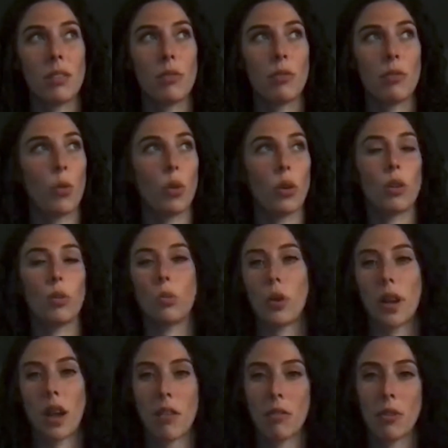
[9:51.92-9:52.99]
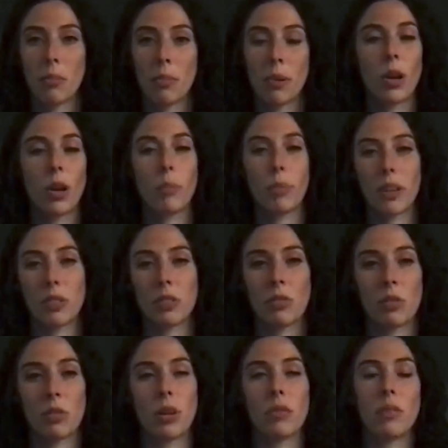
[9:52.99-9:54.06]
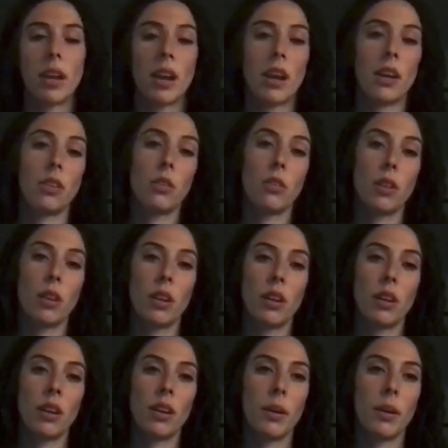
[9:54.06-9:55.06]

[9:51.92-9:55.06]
for whatever purpose, for whatever category,